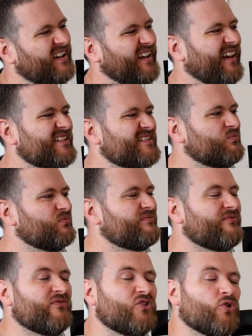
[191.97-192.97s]
It's
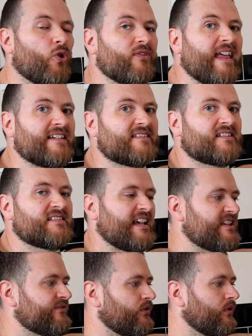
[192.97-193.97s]
not that
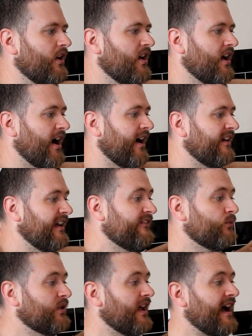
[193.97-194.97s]
successful.
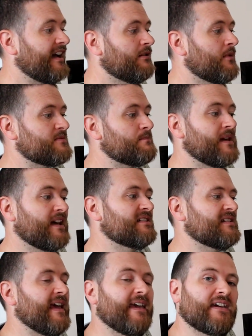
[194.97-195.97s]
Even when I had a much bigger
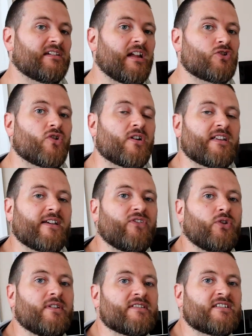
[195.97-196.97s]
tank and I tried it a
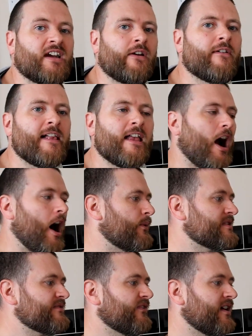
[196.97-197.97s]
few years ago, I
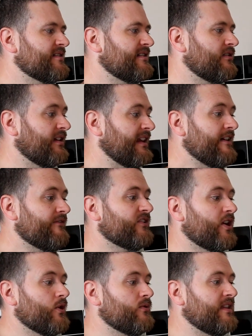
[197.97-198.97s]
was finding that even
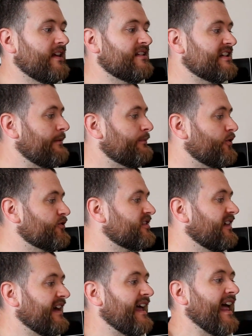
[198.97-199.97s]
though the tadpoles
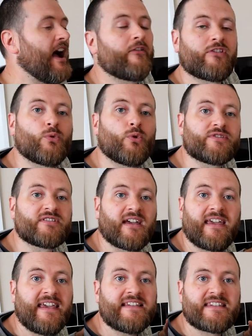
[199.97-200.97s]
could get out of the
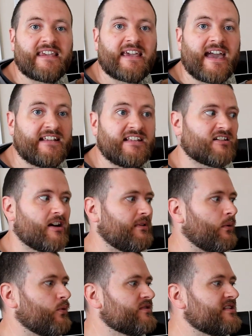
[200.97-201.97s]
water easy anytime
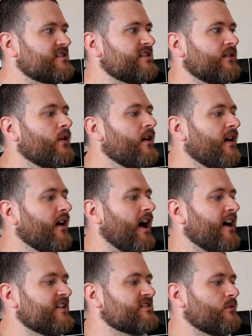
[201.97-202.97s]
they wanted to,
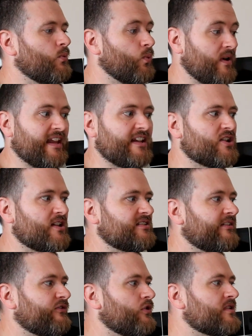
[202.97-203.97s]
so when they turned
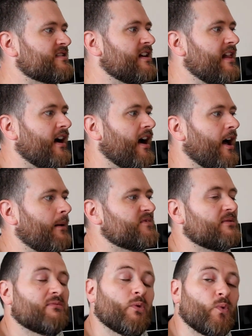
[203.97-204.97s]
into frogs,
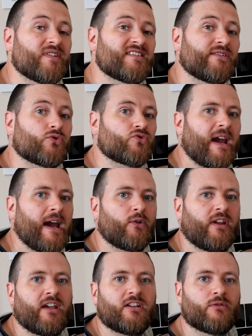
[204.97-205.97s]
some of them were still
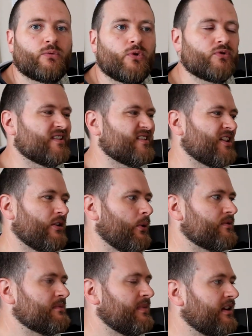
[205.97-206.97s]
drowning in the water, so it
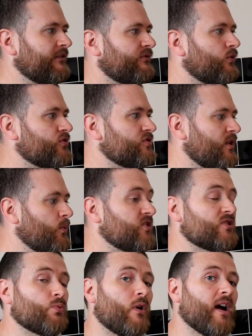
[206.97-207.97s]
was a bit unfortunate,
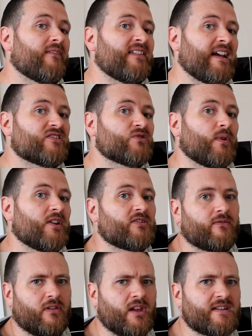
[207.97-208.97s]
which is why I've now
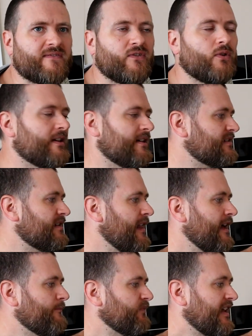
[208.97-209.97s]
switched over the last few years
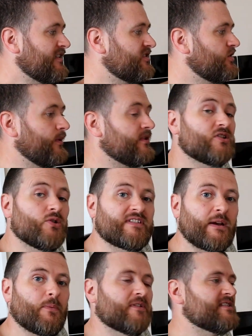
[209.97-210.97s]
into doing 2
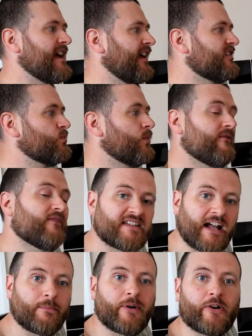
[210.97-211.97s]
separate tanks, one for
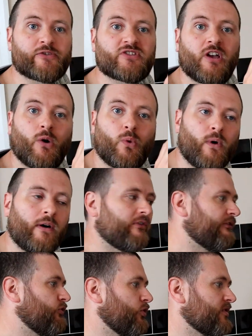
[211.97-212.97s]
tadpoles, one
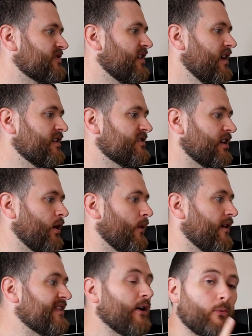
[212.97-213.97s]
for frogs. So
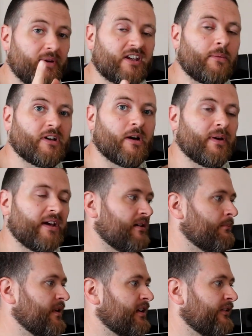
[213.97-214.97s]
that will be coming up
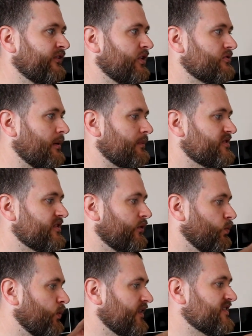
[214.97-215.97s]
in a future
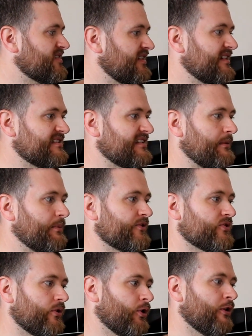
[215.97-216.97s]
episode once these
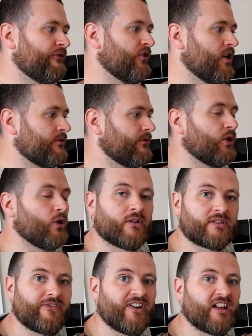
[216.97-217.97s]
tadpoles are a lot further
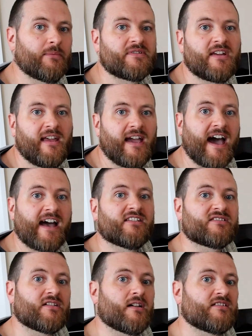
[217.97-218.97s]
along developed
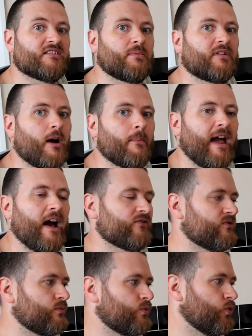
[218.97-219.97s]
and starting to become out
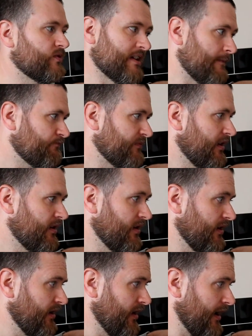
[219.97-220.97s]
of the water.
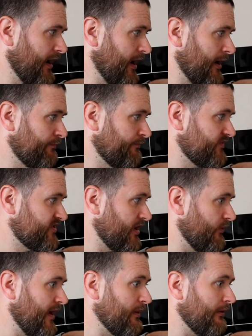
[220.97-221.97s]

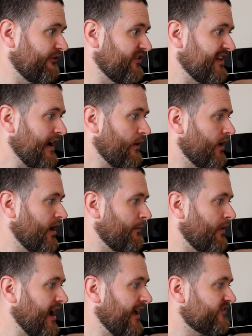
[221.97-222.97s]
So anyway, from now
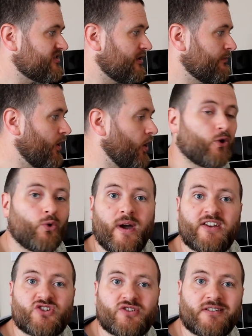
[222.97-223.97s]
I have some
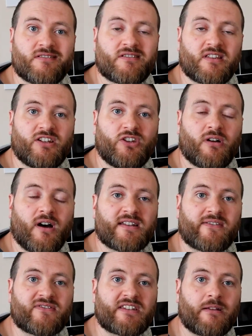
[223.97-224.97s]
questions that you
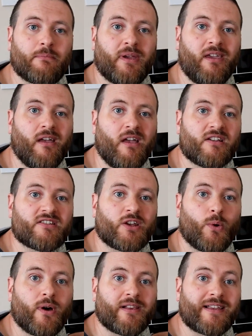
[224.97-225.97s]
guys have sent me,
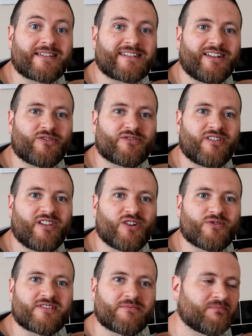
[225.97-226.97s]
so let's get on to
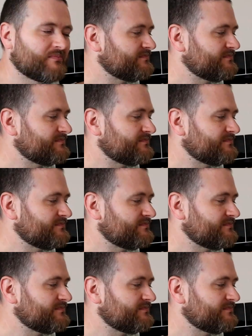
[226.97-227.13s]
those.